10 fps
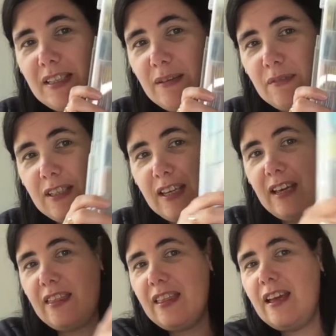DMC
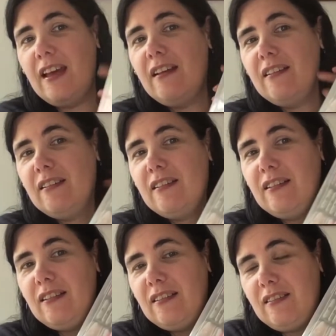in there.
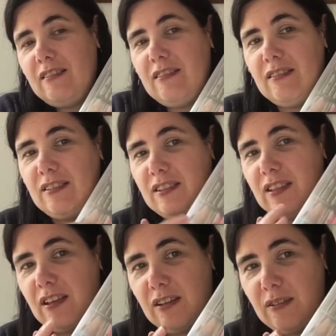
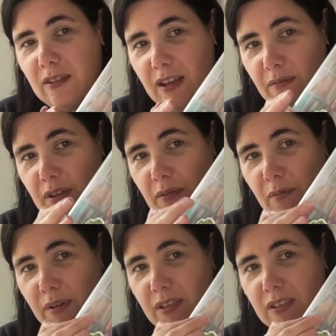So, and along
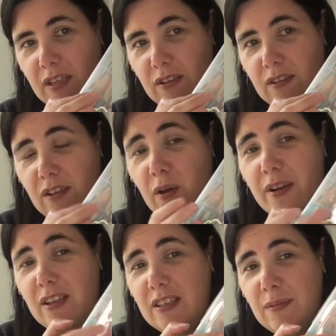with my stickers. Oh,
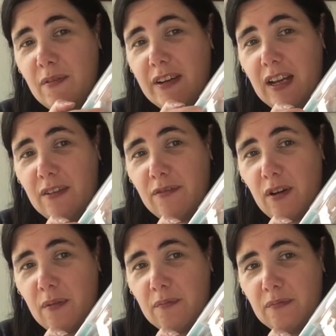and you can see my ring light
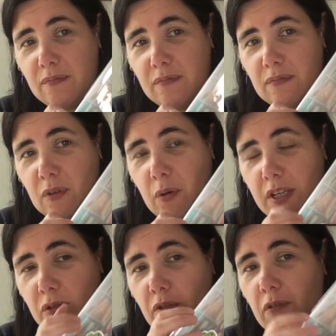from
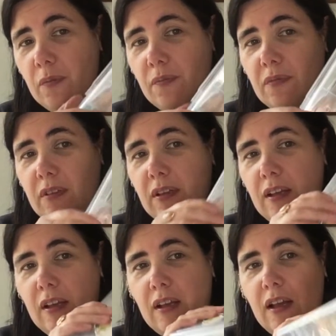Quiet Squirrel.
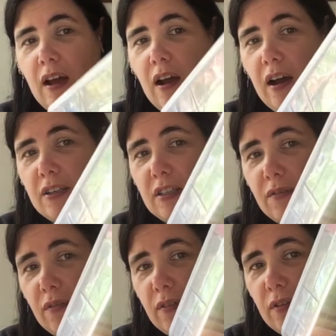I just have
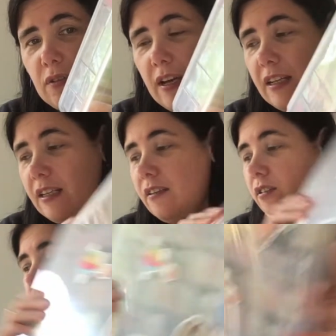a few to add in.
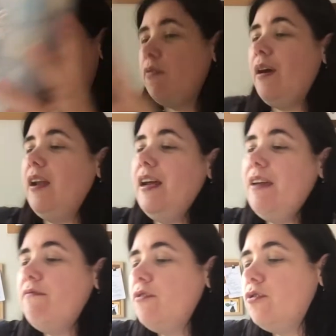So I went through and I
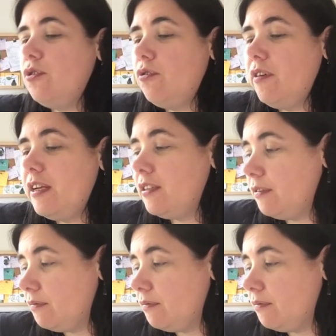inventoried